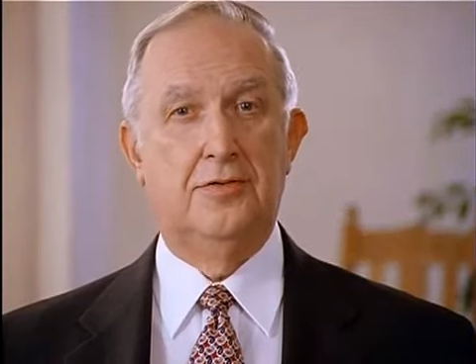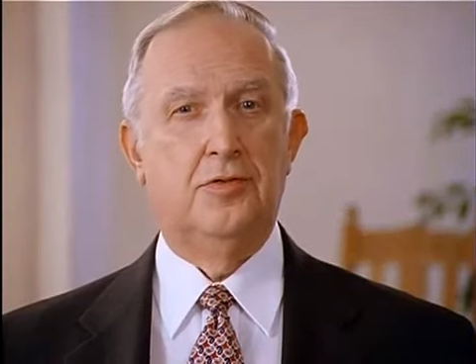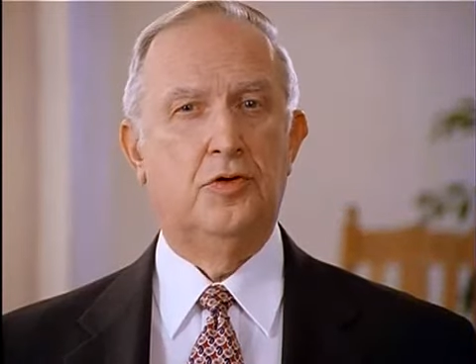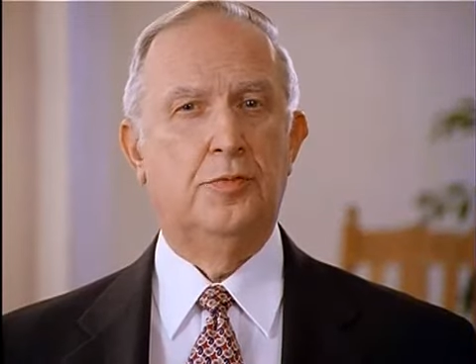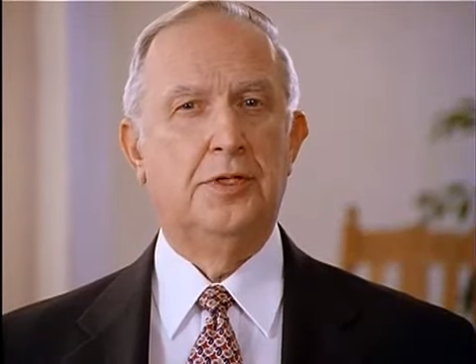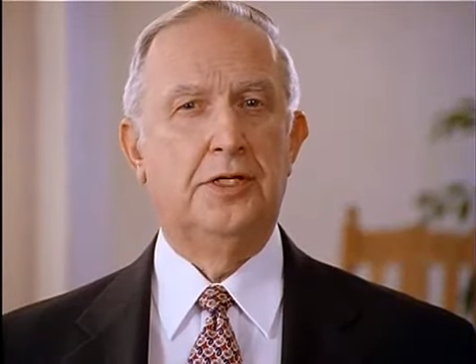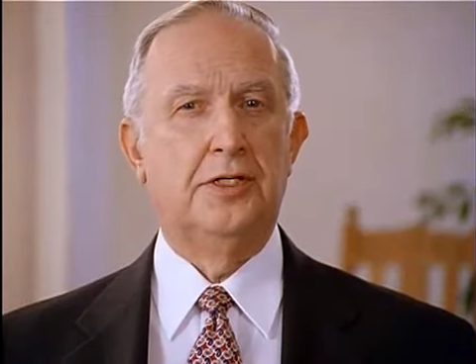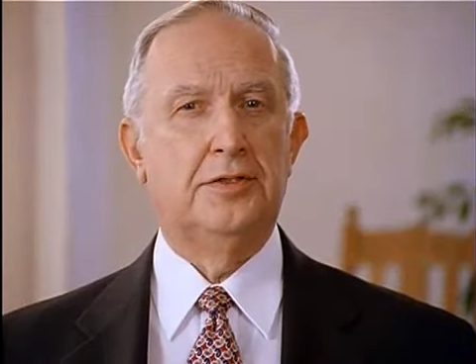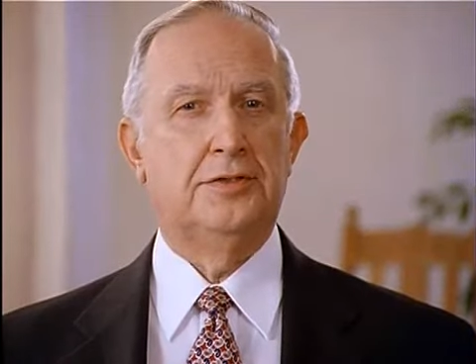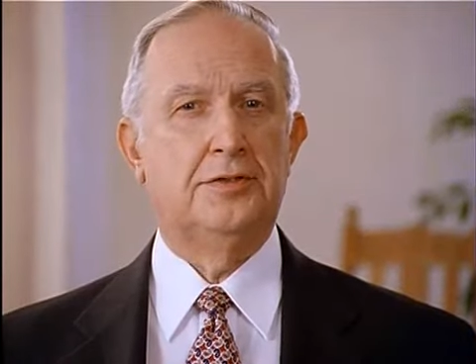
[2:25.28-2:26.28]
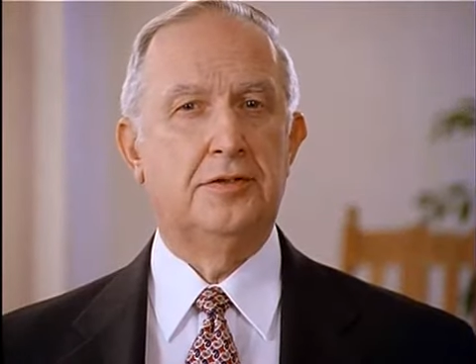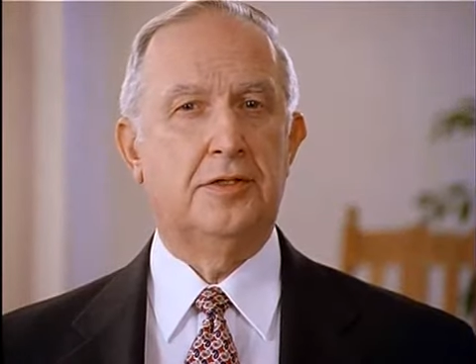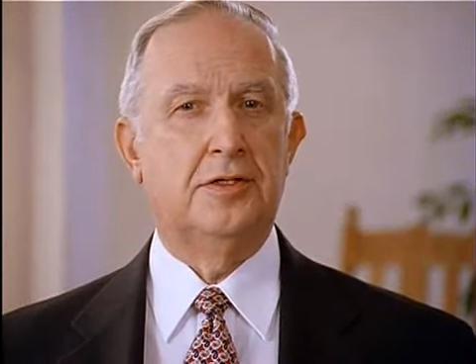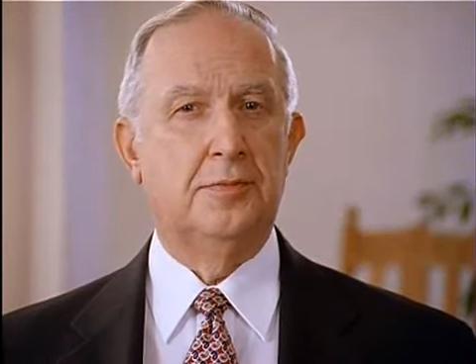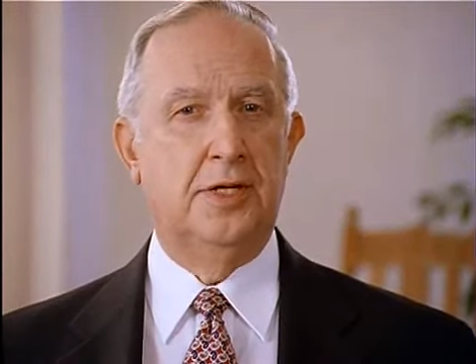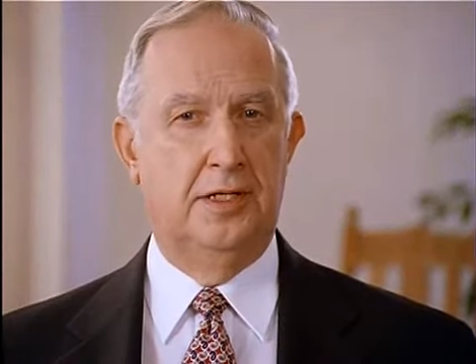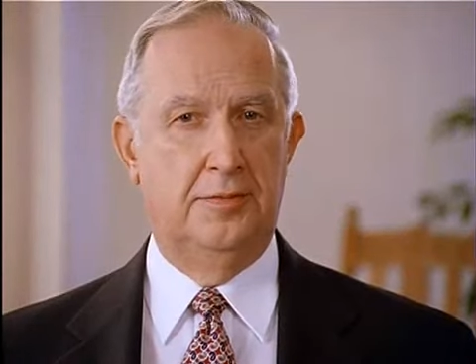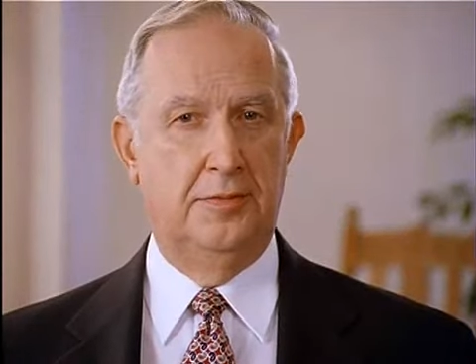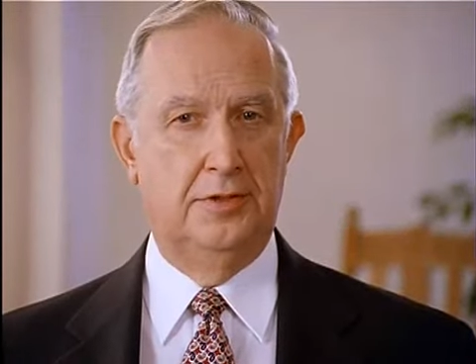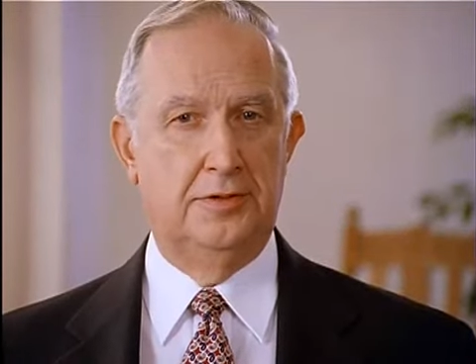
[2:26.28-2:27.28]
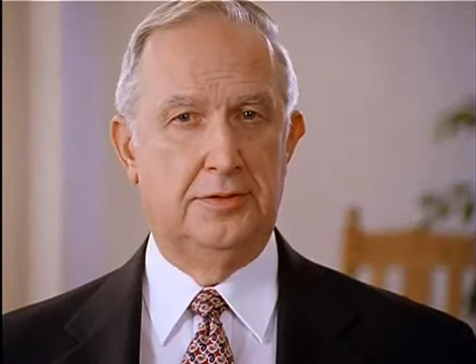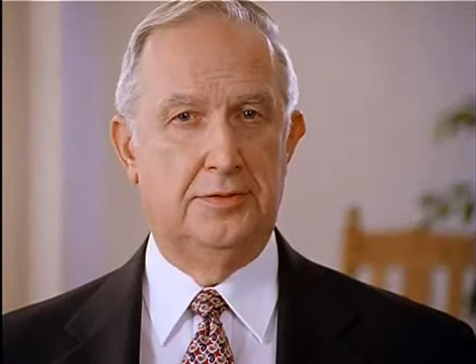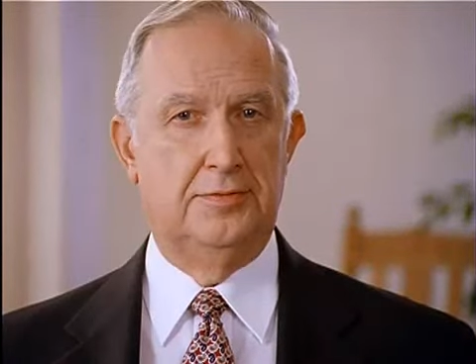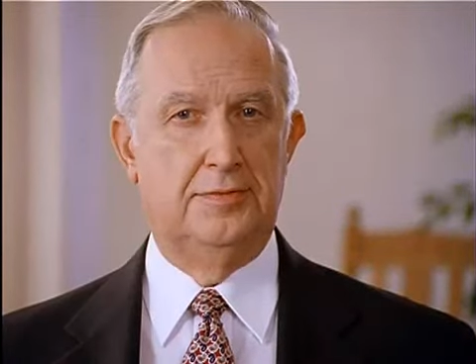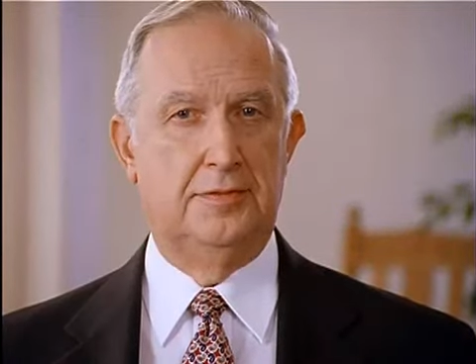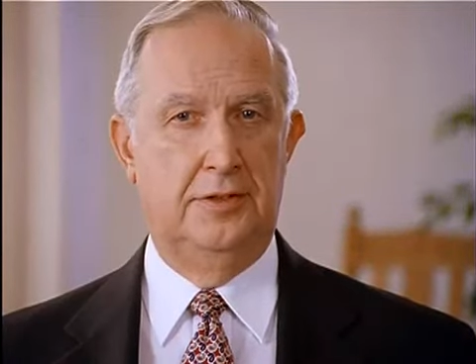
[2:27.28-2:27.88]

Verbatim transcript: through obedience to the commandments